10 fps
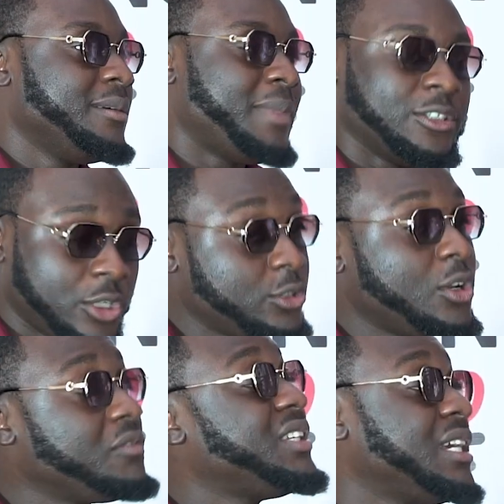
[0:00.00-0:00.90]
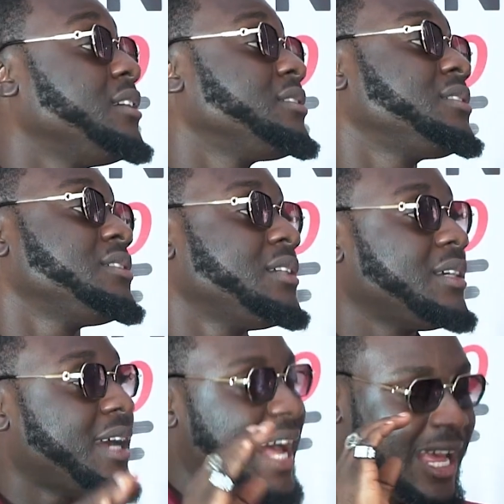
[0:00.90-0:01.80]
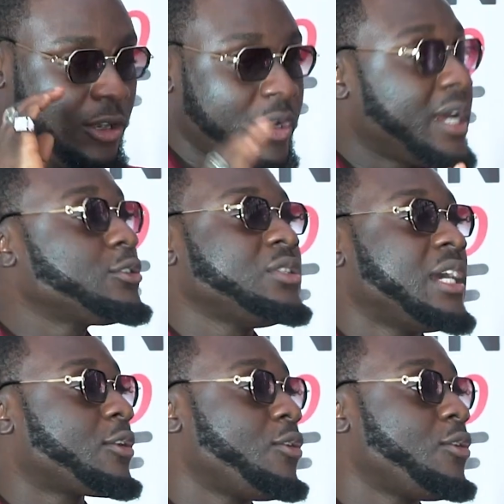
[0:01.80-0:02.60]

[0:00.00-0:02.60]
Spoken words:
Majority of girls are loyal to their